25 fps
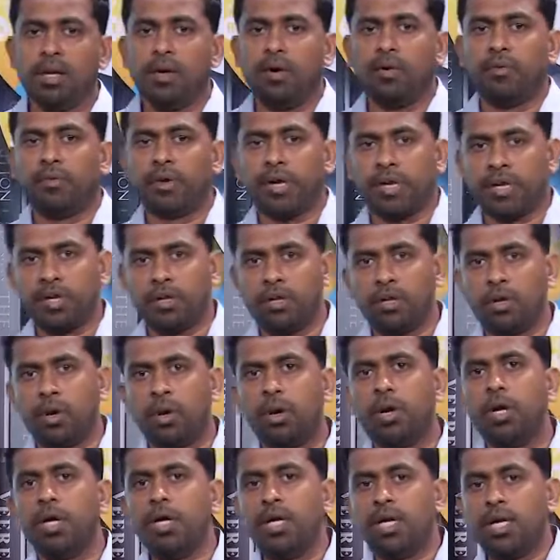written
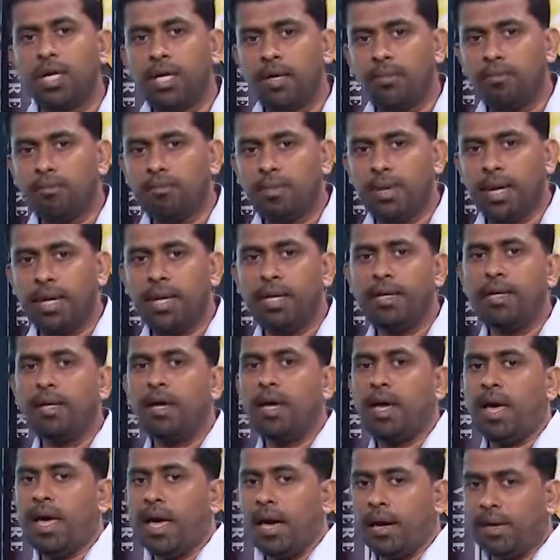or implied
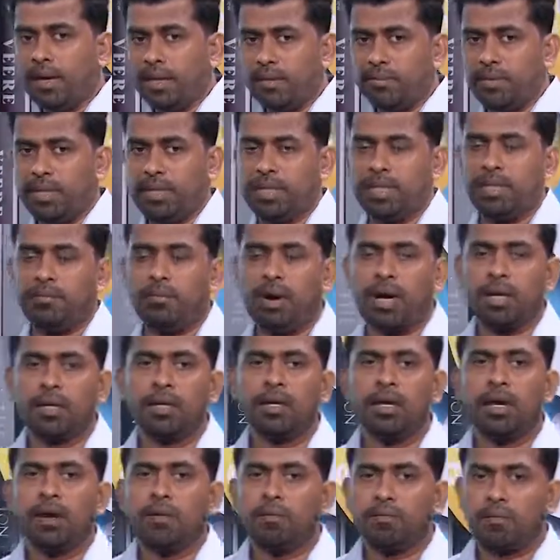agreement among
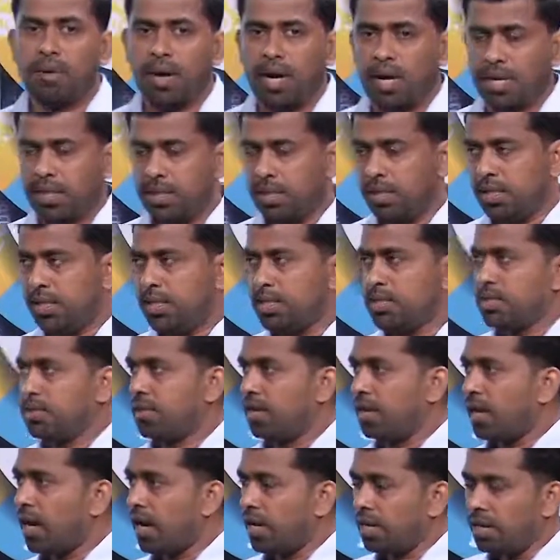partners
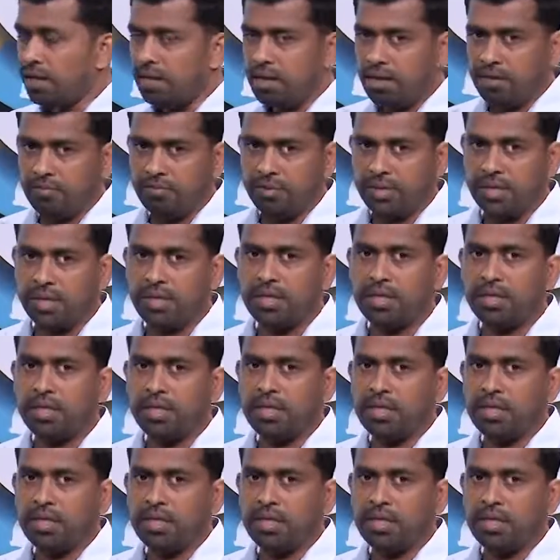regarding different